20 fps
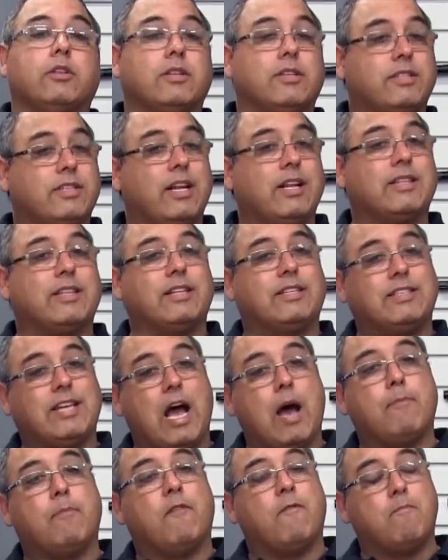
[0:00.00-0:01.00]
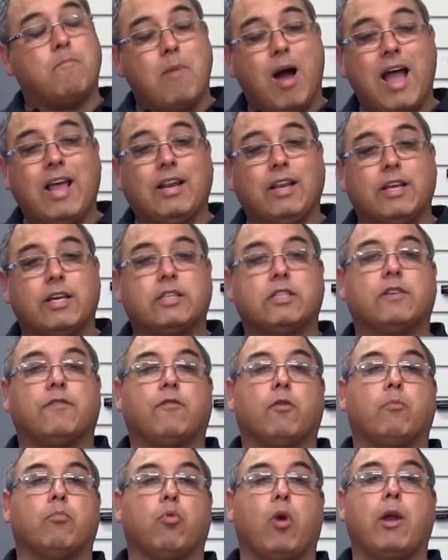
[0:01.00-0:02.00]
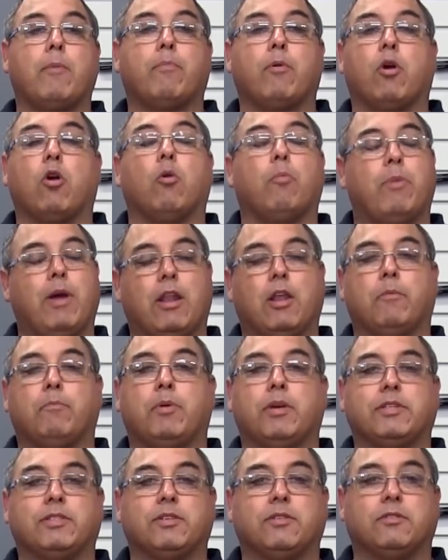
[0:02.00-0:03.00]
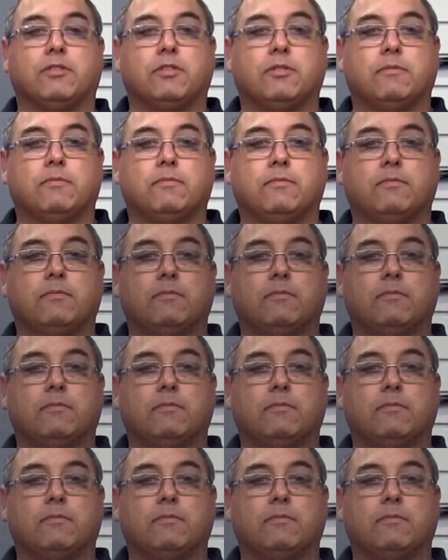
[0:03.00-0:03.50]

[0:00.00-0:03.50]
to sit at the top of my list for break barrel pellet pistols.